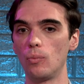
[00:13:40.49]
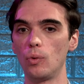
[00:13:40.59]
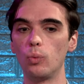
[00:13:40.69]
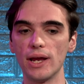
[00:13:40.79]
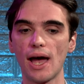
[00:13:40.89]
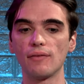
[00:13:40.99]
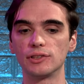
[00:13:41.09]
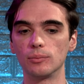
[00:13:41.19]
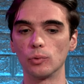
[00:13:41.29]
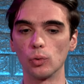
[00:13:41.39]
We have
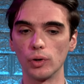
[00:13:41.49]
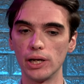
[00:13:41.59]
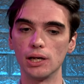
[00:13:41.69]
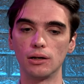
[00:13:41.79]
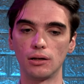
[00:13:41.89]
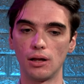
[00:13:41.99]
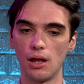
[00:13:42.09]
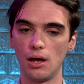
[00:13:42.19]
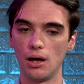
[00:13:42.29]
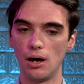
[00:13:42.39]
some real
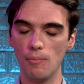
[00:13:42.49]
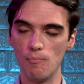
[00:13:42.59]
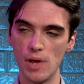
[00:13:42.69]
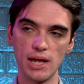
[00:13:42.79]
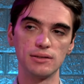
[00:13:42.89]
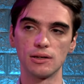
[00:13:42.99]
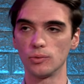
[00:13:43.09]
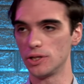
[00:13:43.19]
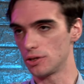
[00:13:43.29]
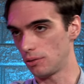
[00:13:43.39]
amazing
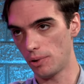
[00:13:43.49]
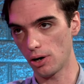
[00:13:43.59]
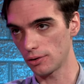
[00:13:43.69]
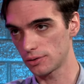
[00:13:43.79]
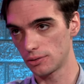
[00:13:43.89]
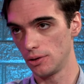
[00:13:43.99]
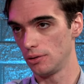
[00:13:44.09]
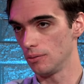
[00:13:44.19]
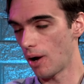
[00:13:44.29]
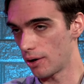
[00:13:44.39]
regional parks
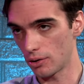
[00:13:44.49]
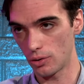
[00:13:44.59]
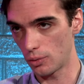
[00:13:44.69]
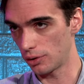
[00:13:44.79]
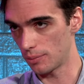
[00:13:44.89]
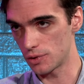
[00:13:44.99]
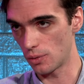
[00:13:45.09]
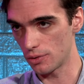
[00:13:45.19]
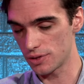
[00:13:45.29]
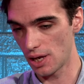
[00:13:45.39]
right on Coquitlam's
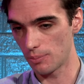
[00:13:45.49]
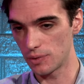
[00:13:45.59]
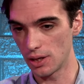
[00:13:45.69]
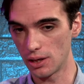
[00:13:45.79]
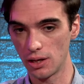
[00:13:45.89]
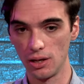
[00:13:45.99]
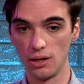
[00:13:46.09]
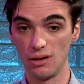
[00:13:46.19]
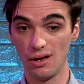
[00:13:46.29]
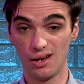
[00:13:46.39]
doorstep that
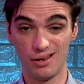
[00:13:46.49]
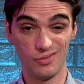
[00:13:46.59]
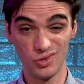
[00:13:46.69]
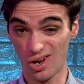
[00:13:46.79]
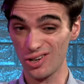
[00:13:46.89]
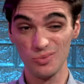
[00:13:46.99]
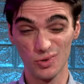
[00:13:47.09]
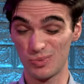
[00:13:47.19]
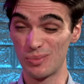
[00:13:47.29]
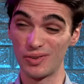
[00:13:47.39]
if you talk to
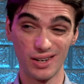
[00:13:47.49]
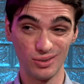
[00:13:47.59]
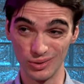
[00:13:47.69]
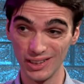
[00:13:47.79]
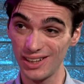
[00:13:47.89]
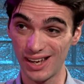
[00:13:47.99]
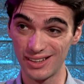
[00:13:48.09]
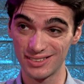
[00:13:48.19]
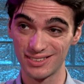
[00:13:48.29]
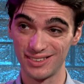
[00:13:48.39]
most people, they don't
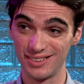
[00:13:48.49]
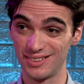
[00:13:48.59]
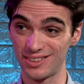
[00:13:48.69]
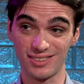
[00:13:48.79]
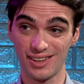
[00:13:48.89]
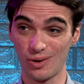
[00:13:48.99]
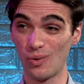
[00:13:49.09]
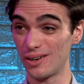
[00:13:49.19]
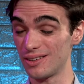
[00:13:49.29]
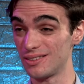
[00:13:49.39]
realize just like
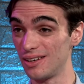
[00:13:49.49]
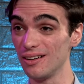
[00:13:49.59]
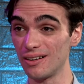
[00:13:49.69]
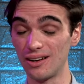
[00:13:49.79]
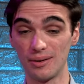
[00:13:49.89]
what is here.